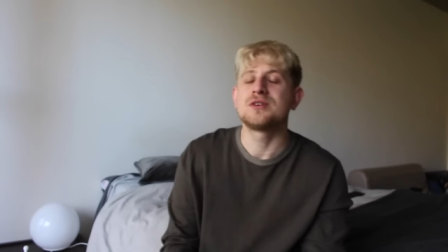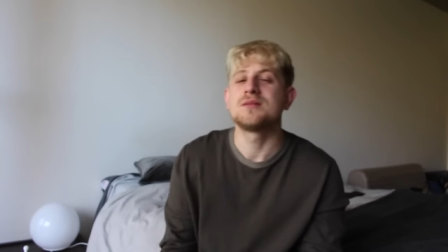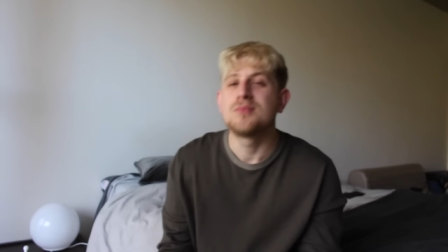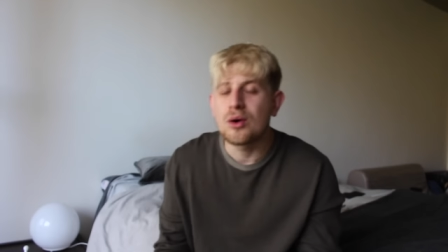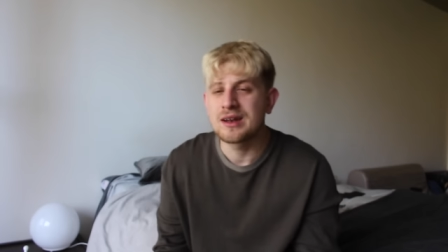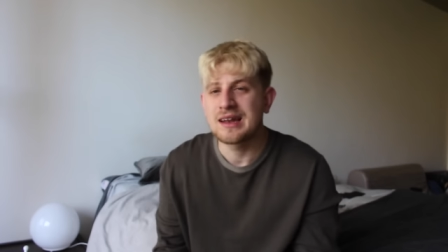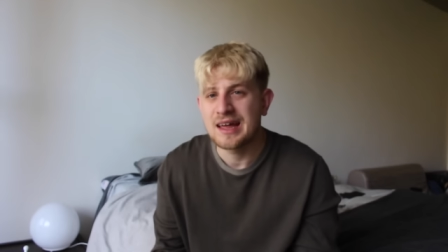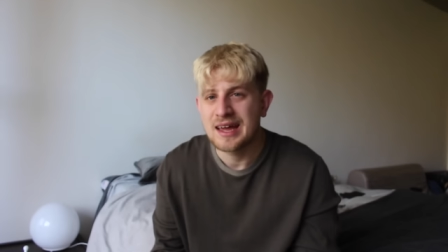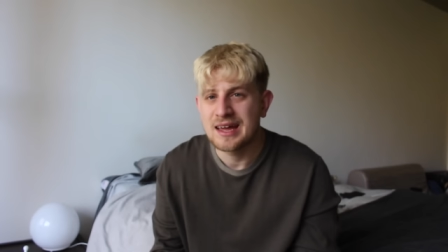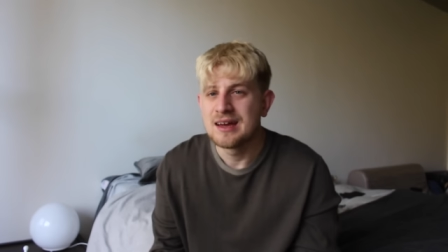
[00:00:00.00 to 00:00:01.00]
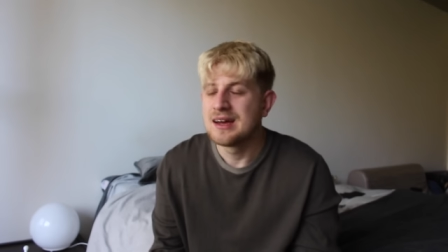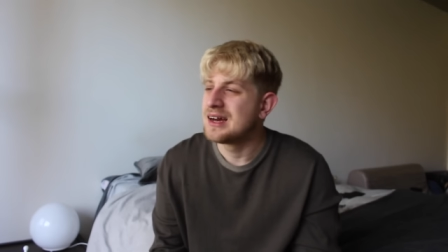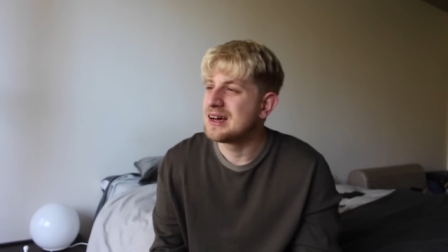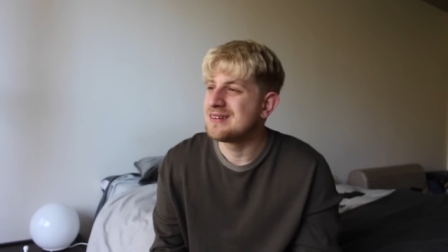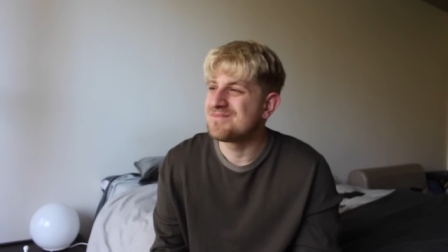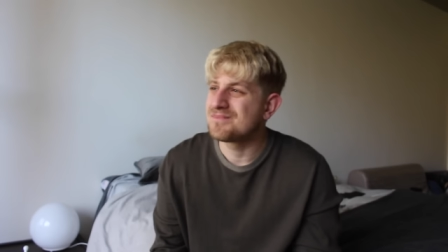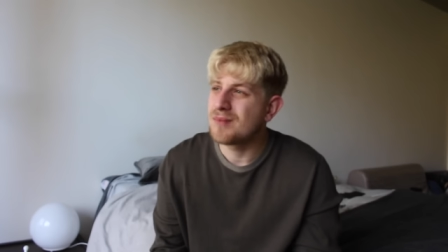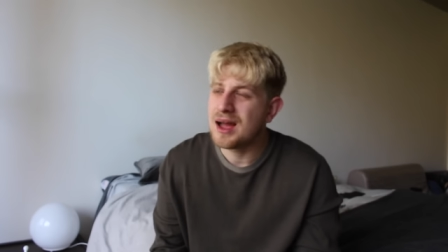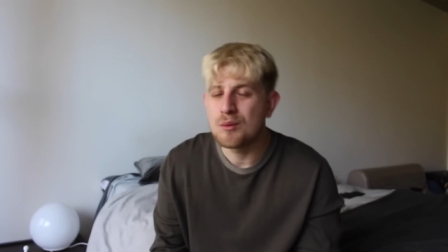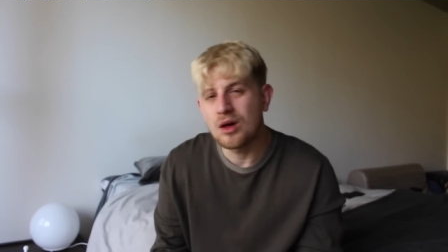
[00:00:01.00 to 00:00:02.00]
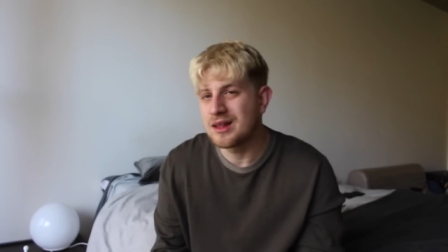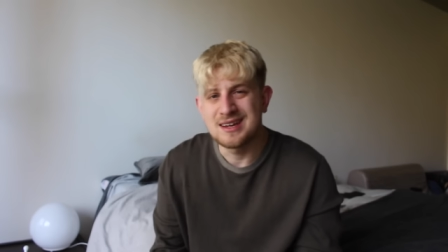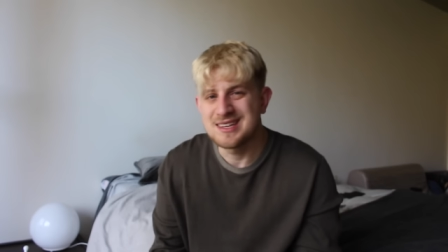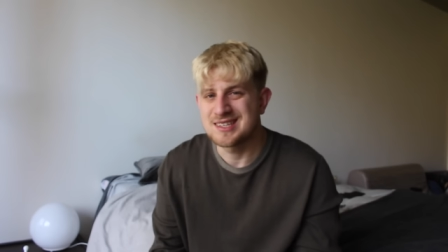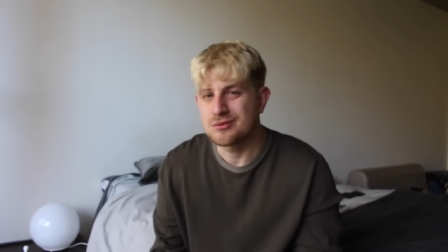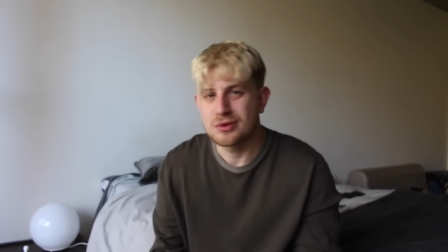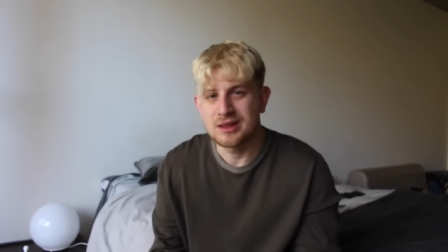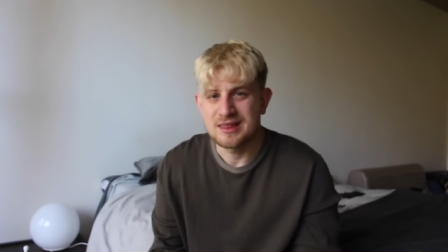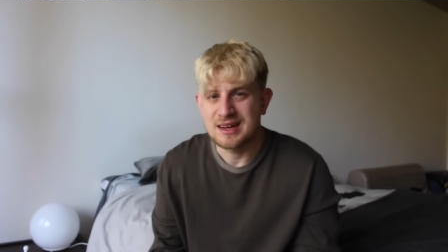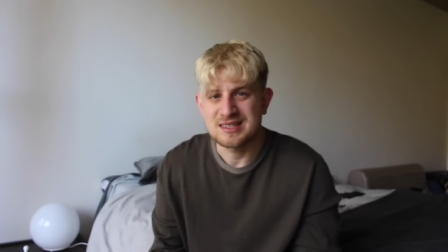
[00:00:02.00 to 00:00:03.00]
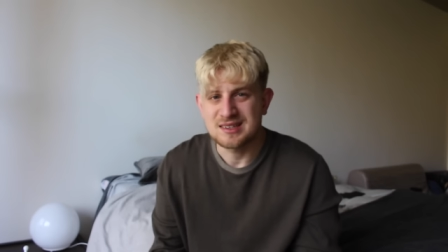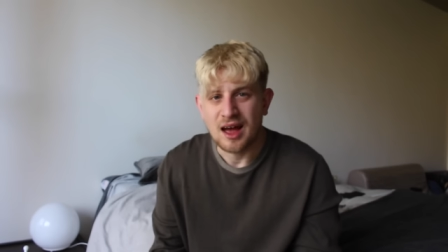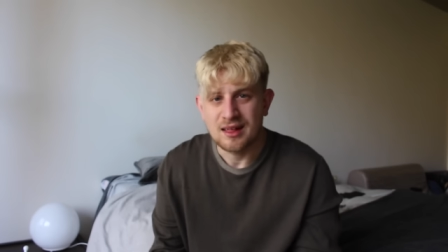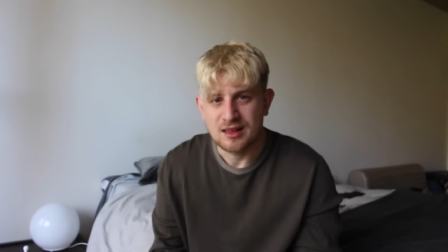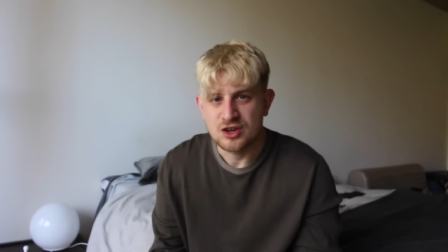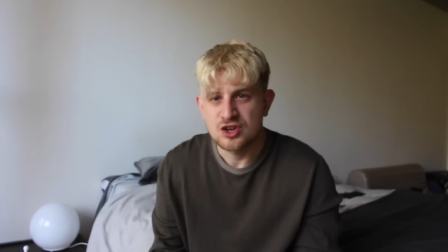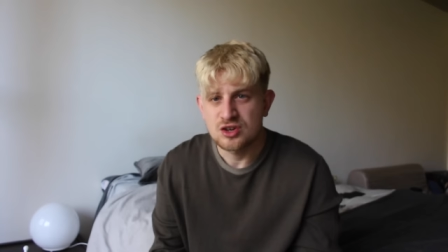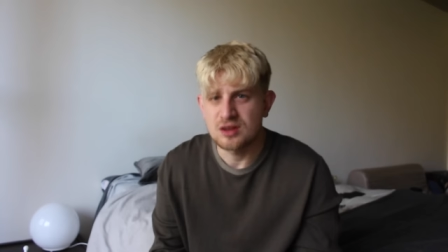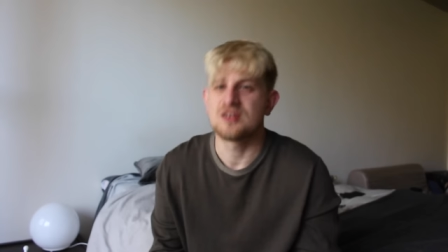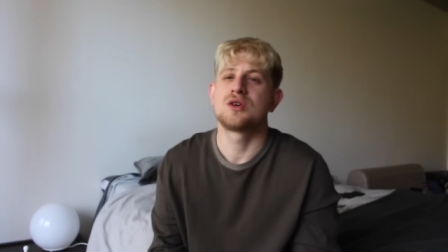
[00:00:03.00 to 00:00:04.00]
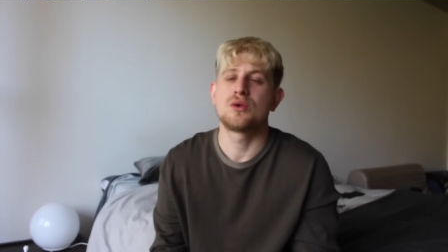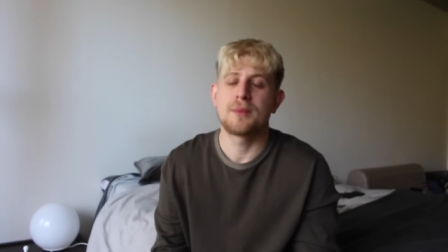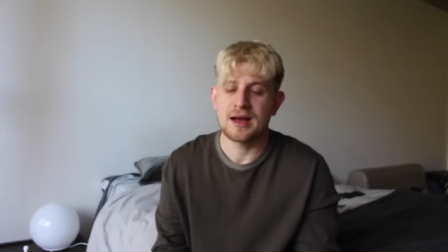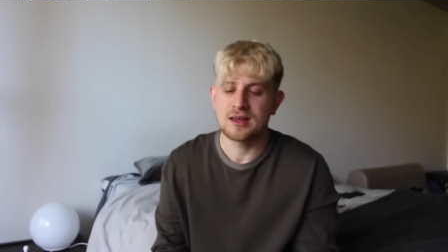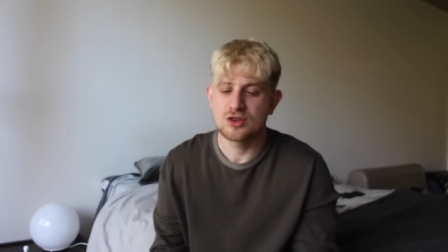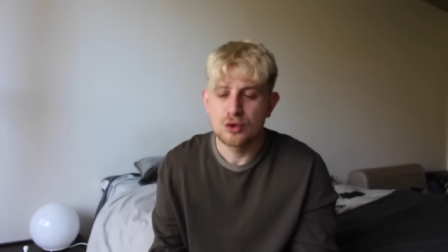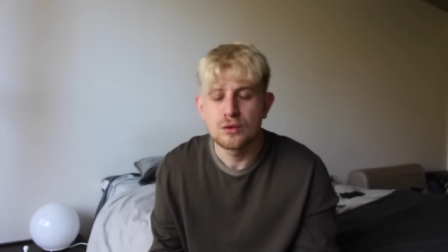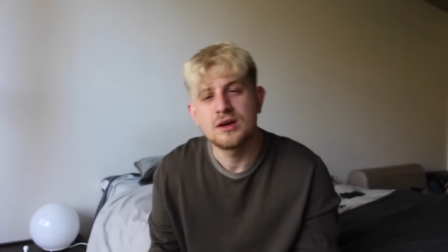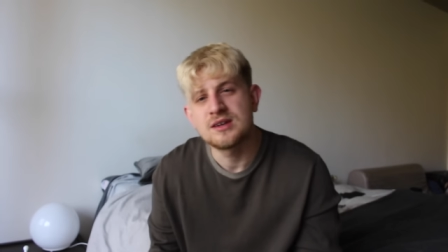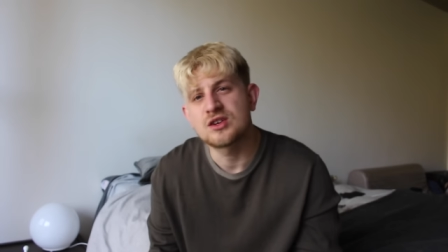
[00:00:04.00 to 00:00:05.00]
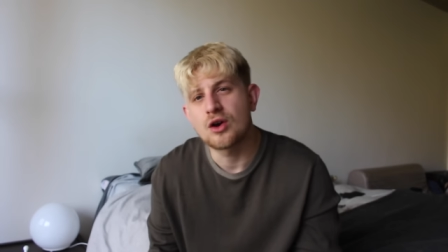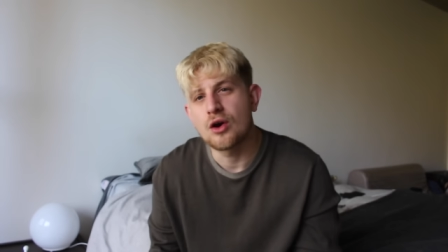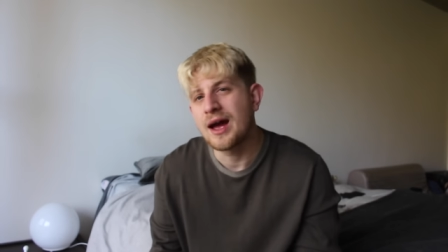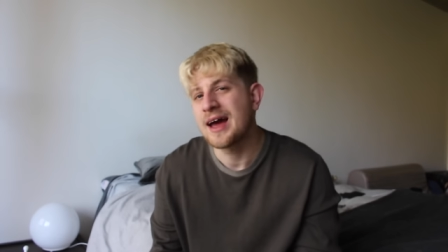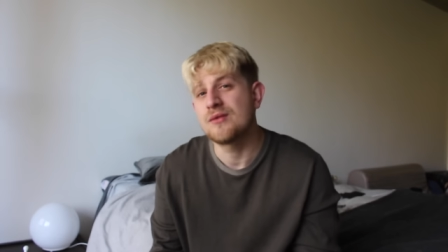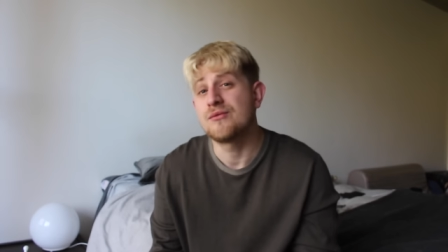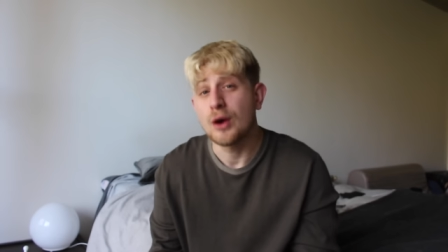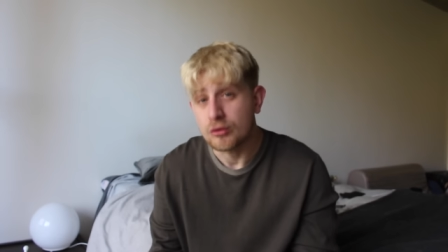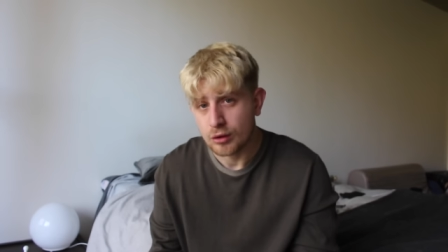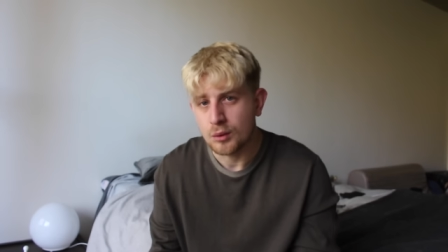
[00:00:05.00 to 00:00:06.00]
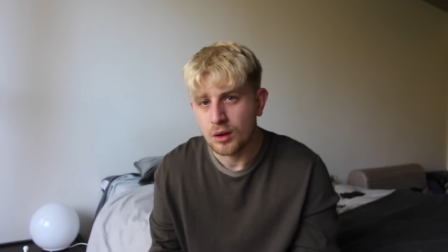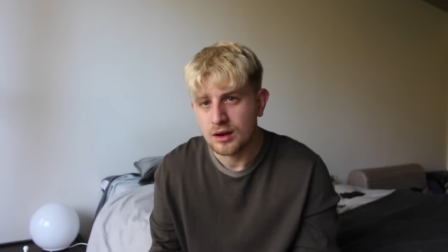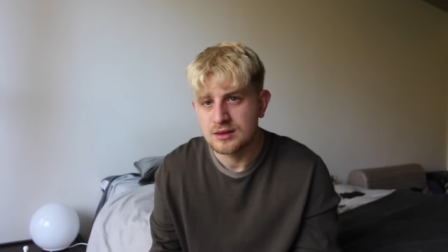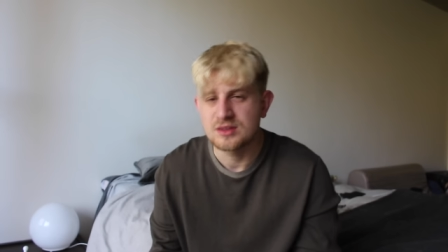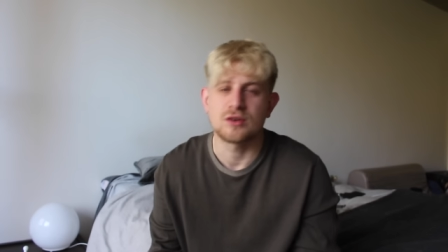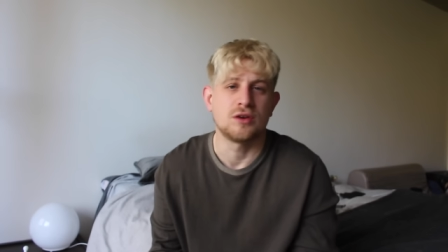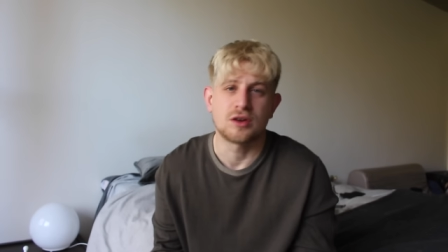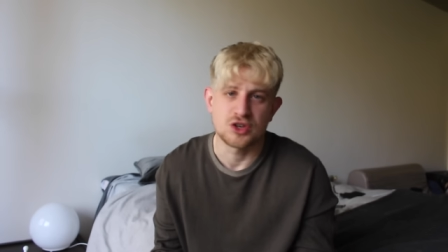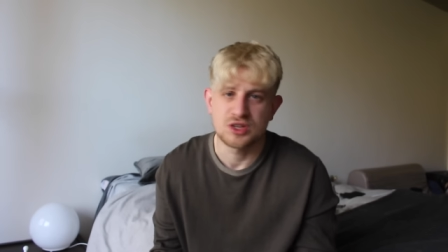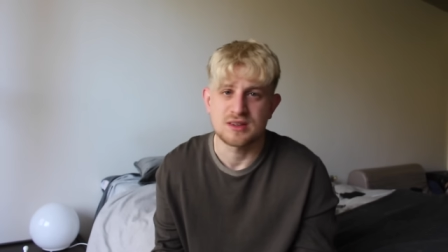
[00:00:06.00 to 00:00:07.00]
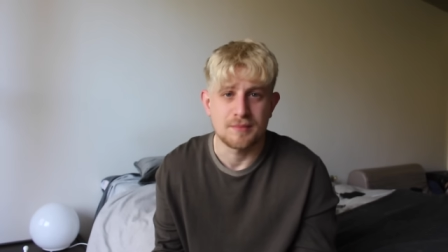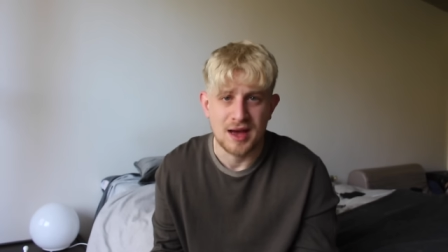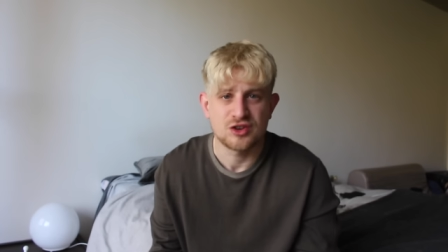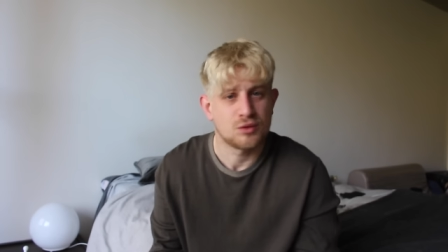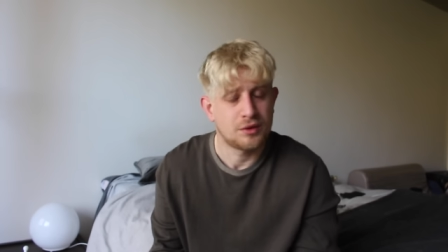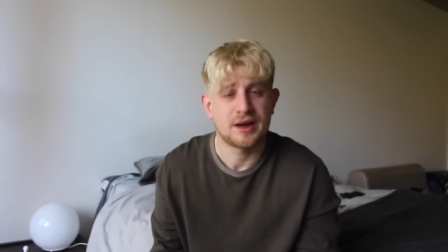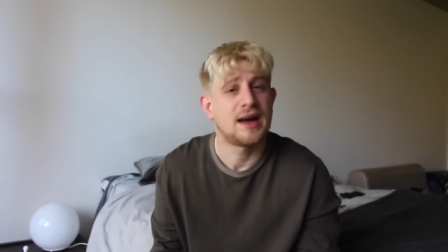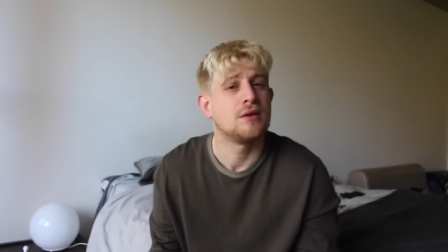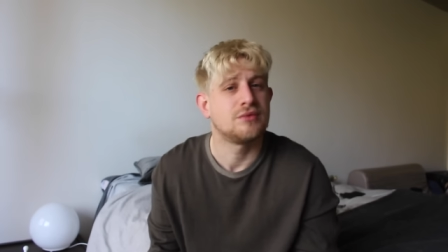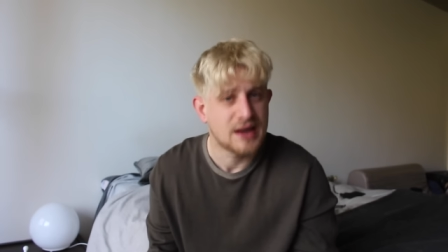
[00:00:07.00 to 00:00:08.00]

most importantly, my wallet isn't really that stylish. Until about two years ago, I had a Velcro wallet, so you can just imagine what I have